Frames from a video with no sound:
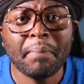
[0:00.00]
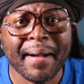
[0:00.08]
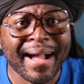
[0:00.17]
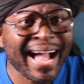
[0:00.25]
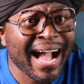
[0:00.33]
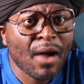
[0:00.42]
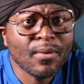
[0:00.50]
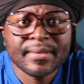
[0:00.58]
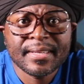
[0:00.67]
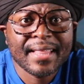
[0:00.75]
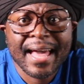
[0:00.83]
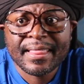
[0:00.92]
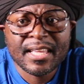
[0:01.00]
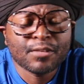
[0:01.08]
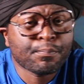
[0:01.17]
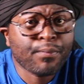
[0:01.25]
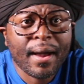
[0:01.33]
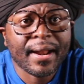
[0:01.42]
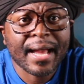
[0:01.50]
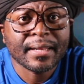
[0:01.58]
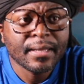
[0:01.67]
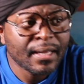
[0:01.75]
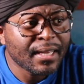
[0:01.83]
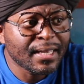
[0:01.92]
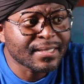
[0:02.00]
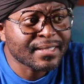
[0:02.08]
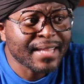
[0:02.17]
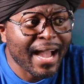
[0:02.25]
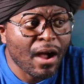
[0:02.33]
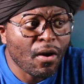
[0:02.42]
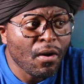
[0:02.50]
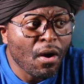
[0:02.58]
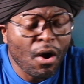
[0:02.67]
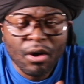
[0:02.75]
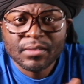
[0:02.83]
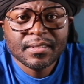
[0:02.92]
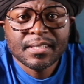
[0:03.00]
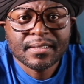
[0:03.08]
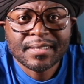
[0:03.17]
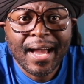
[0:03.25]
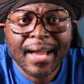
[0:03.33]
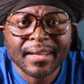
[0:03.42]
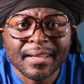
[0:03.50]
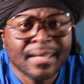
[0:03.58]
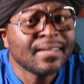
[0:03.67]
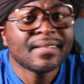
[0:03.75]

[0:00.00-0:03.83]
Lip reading: but how is it that this product is now on this site?